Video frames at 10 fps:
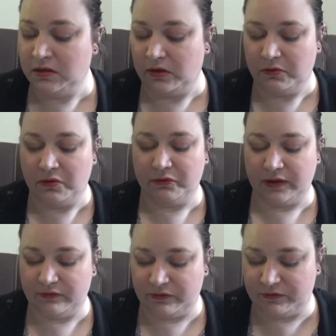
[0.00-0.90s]
No goal
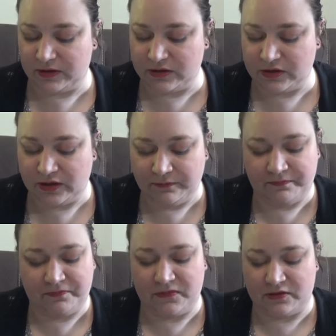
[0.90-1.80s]
date for finishing.
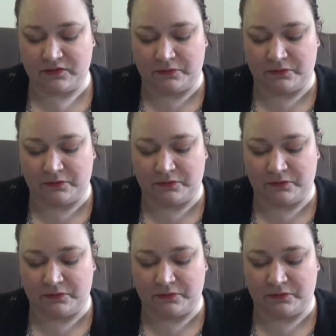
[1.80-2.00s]
Just